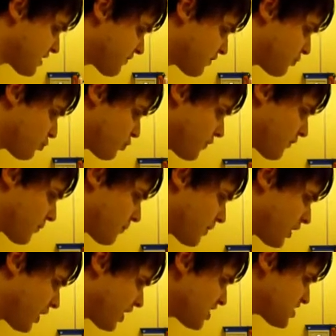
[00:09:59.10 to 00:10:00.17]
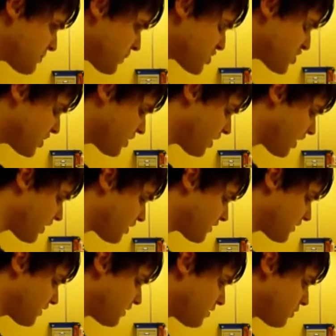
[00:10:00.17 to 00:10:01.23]
different rhythm. I especially like
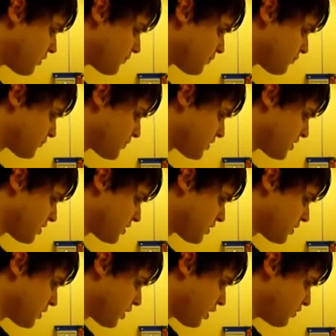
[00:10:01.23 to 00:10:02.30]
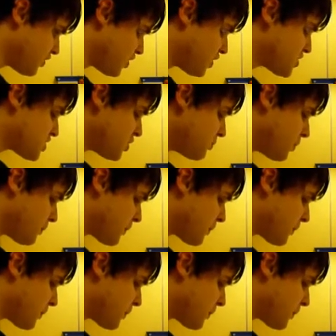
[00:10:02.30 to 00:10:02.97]
on the